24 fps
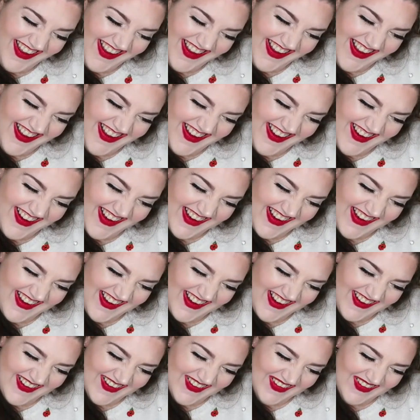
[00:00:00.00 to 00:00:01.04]

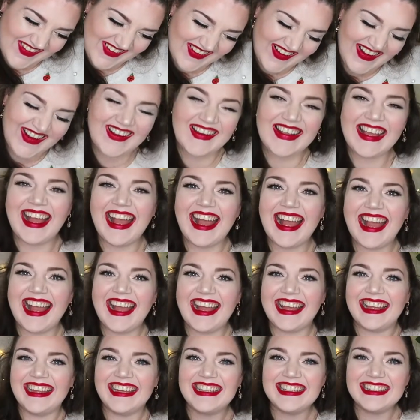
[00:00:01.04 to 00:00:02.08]
Oh,
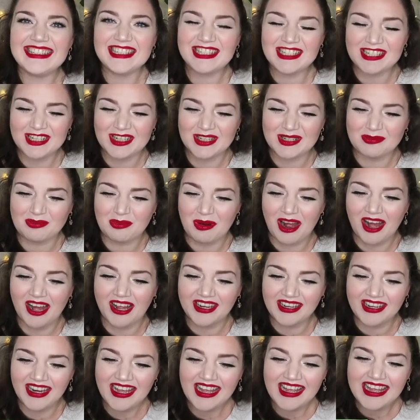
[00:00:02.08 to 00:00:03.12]
okay, this is a good
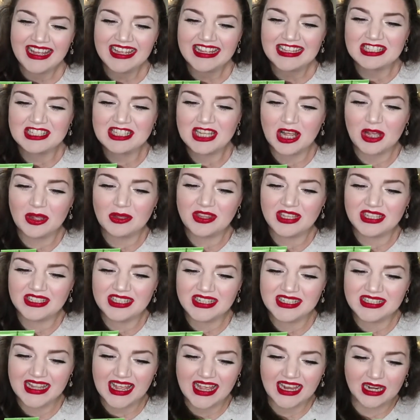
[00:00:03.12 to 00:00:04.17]
one. So this
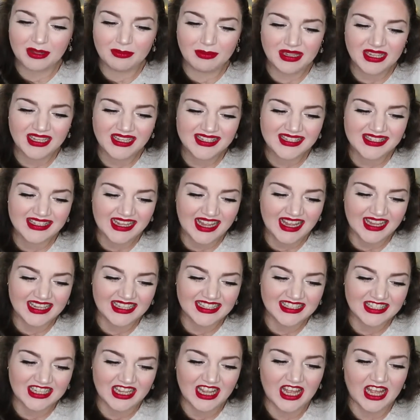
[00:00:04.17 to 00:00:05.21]
is m.a.c.
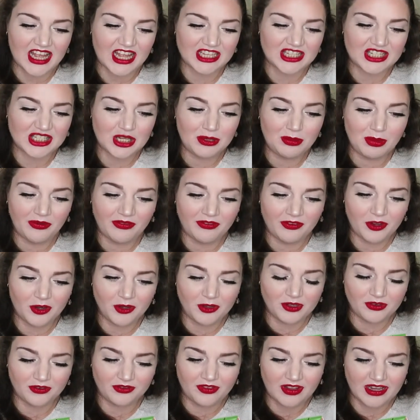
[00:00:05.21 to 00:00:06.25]
It's a
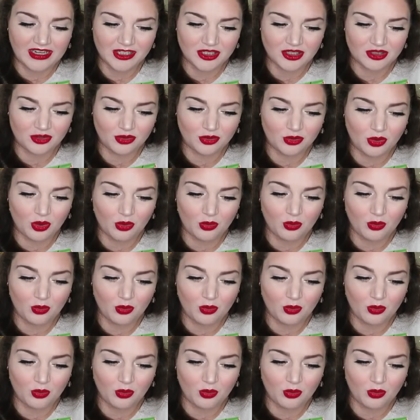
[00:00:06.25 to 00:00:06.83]
superfood facial